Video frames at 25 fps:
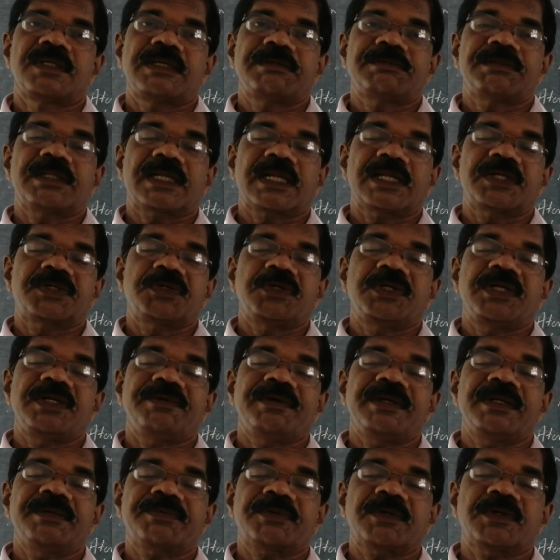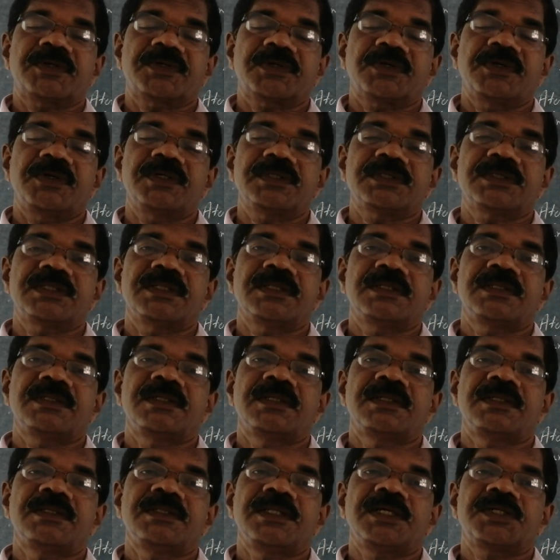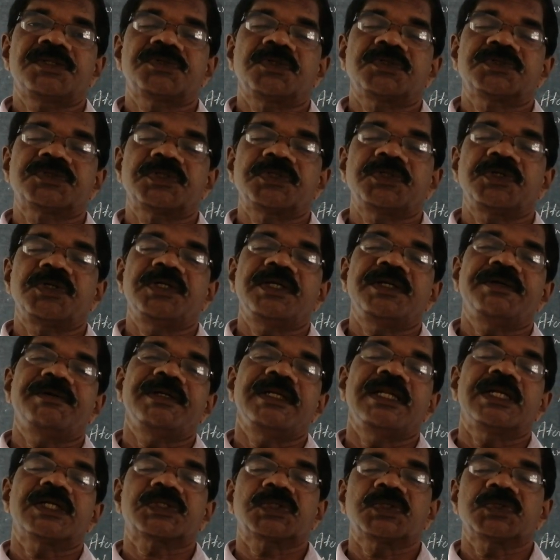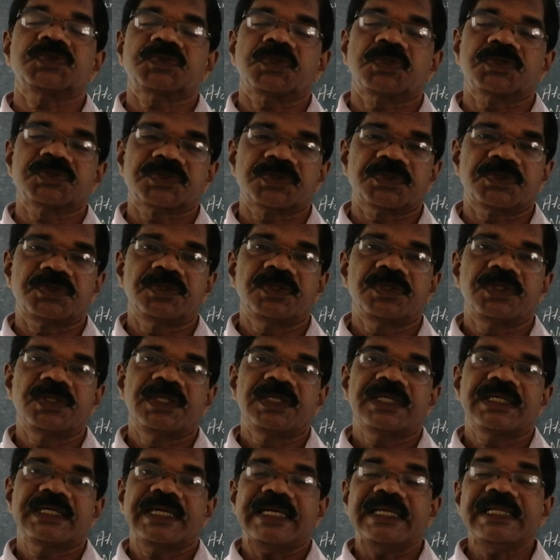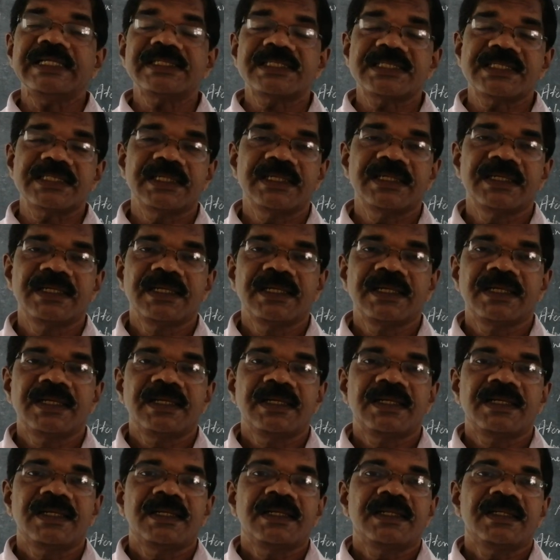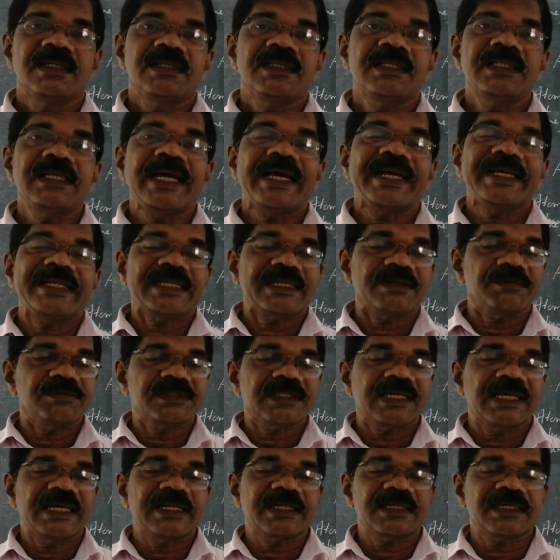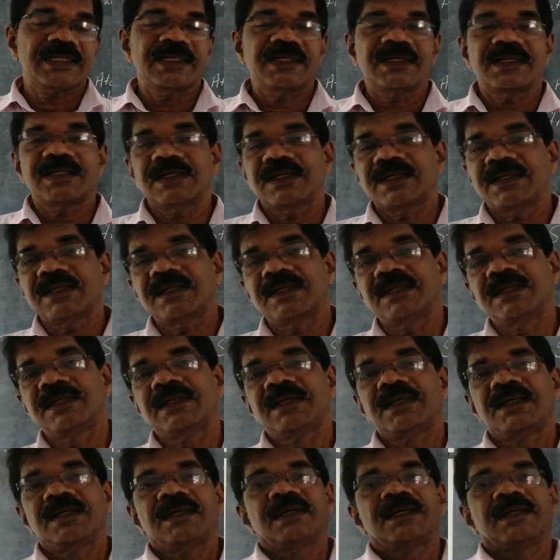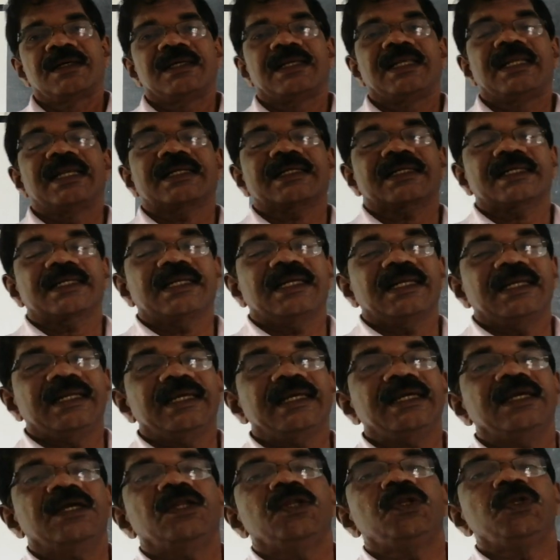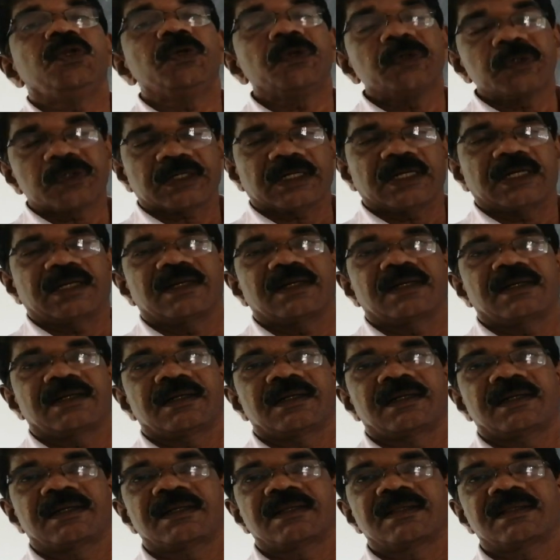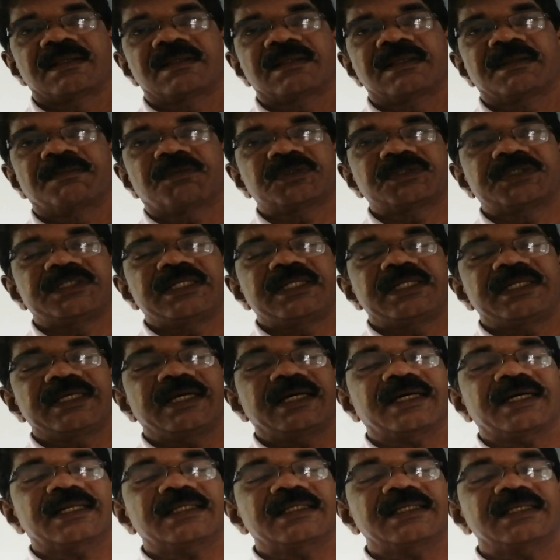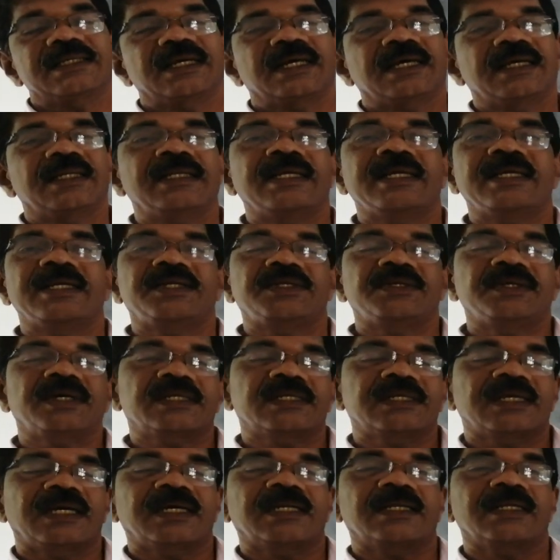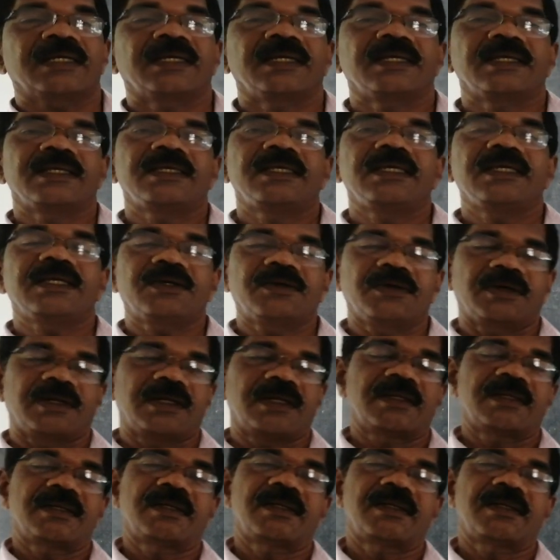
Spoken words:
If there are 21 protons, there is also 21 electrons also. Hence, the atoms are electrically neutral. Positive charge and negative charge are equal.